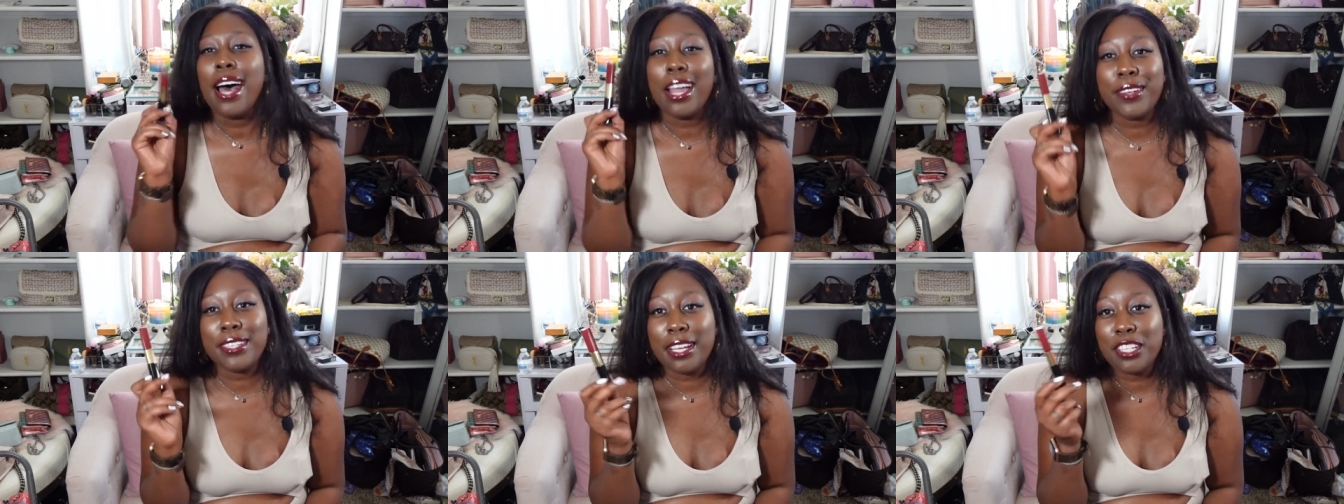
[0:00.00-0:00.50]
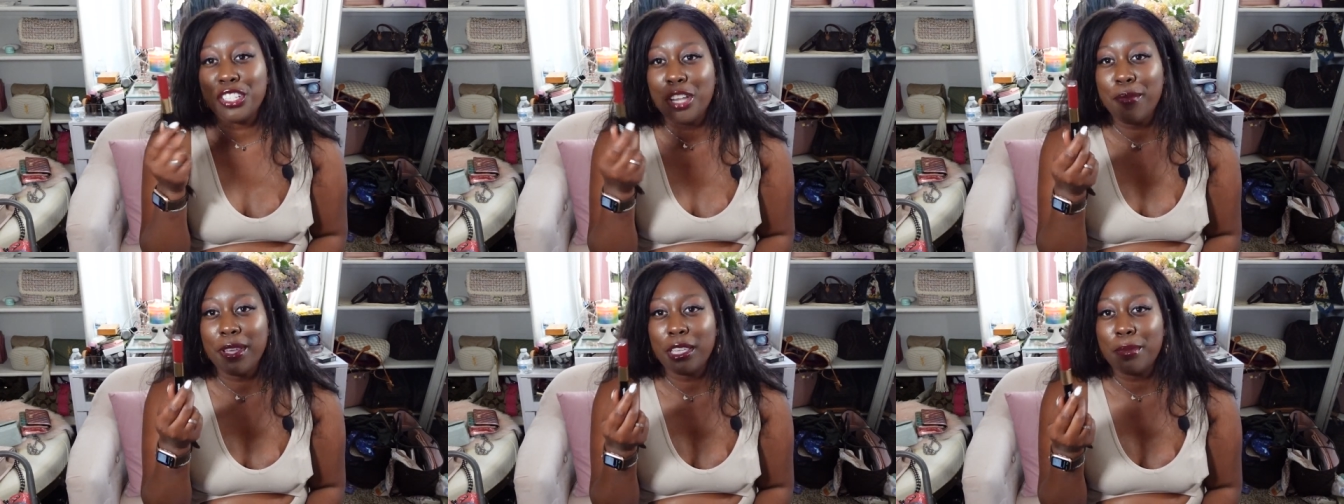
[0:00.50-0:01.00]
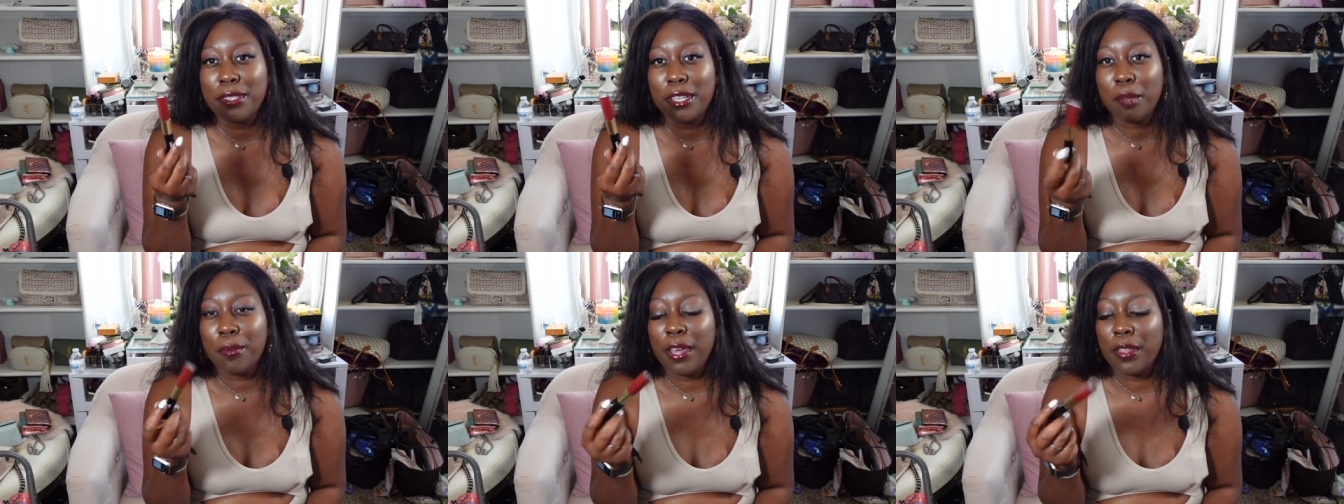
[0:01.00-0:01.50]
I retouched up my
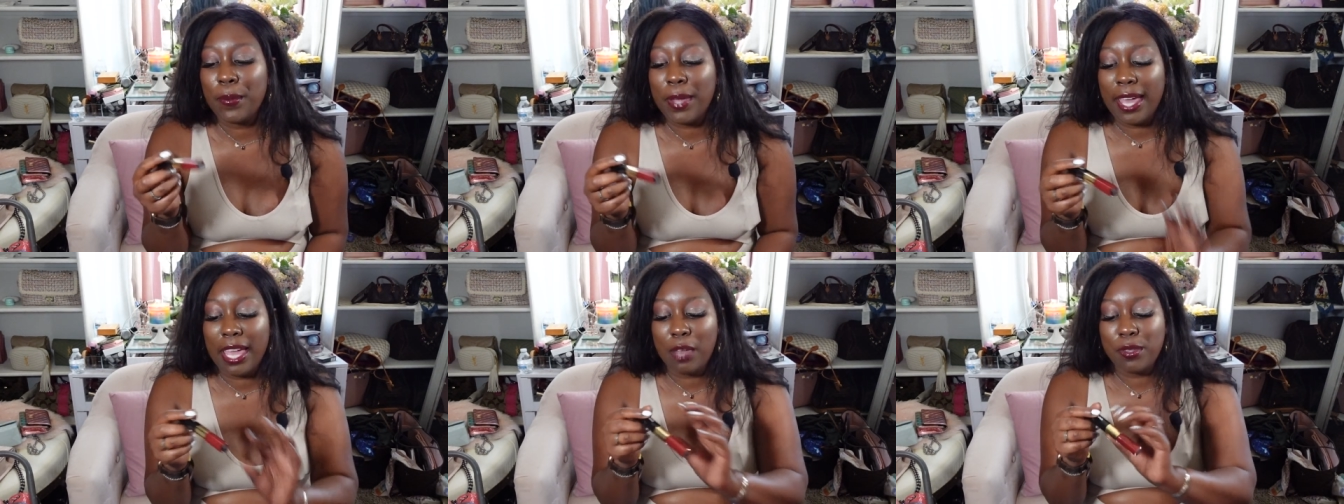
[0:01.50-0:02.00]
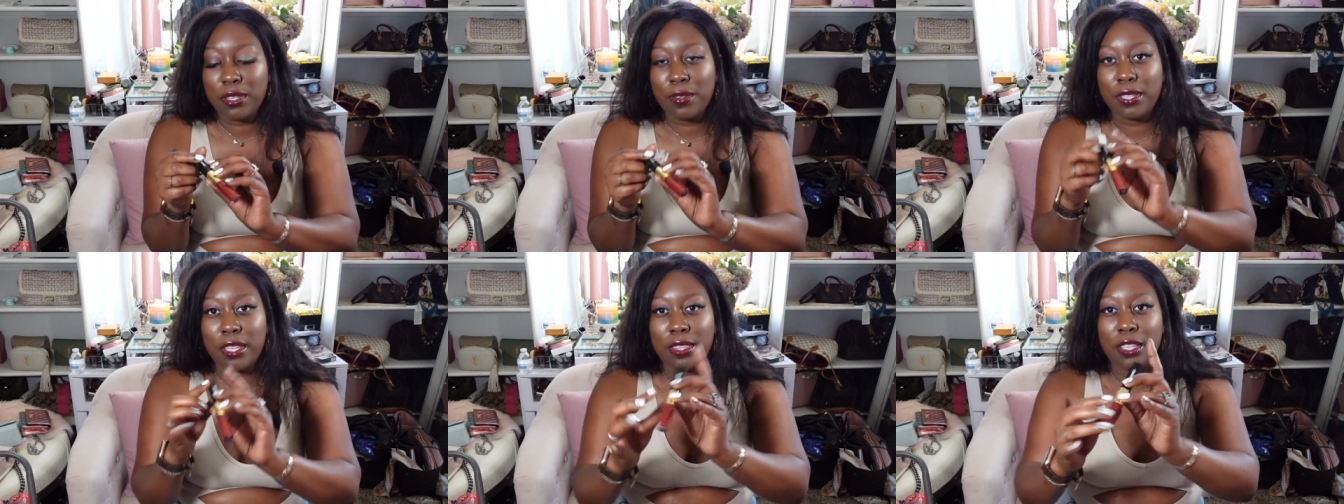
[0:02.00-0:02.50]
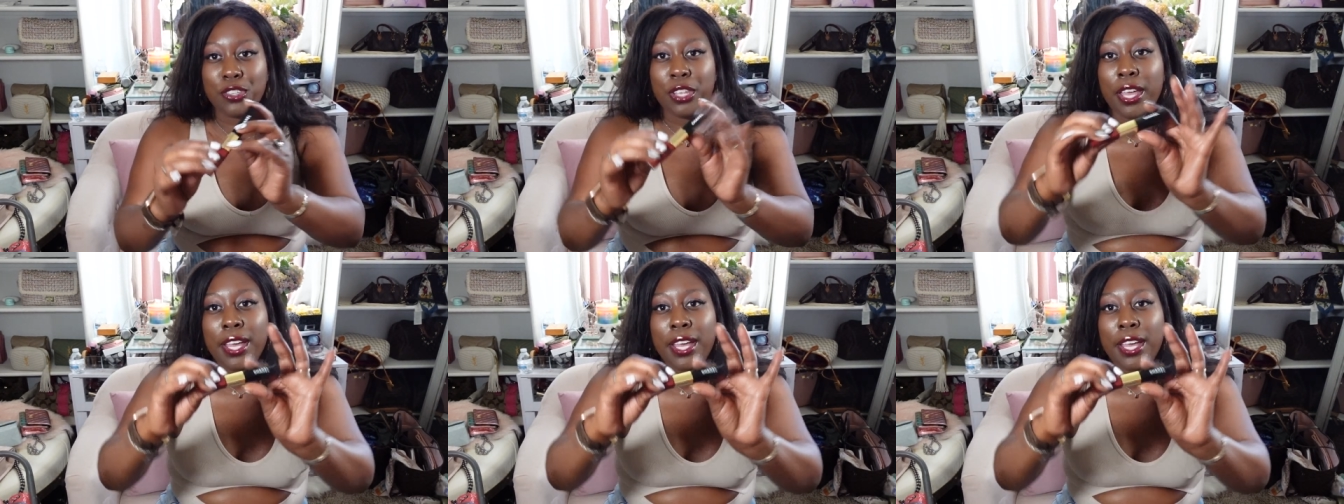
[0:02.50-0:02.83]
lipstick, by the way. I was using this